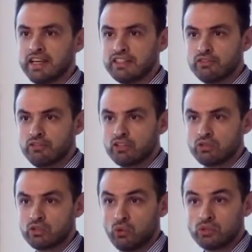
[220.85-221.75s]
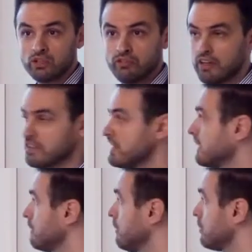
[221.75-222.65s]
deactivation, the ultrafast
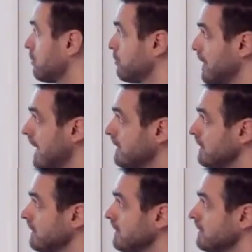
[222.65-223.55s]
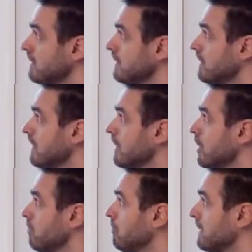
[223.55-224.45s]
deactivation of adenine,
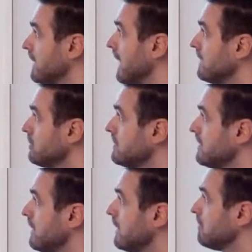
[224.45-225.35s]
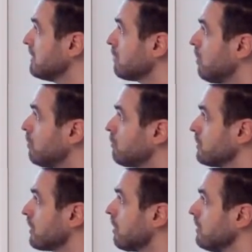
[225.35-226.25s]
but as you see here
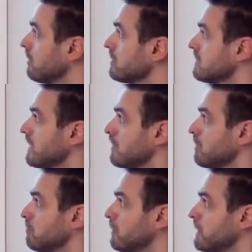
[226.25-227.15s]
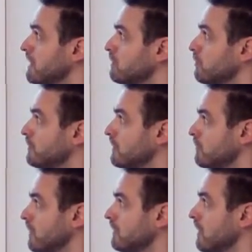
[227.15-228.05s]
from the colors, they predict with
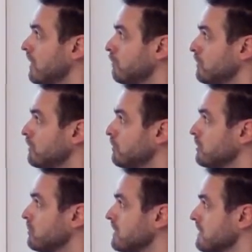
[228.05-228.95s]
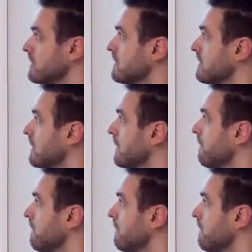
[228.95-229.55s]
different, for different reasons.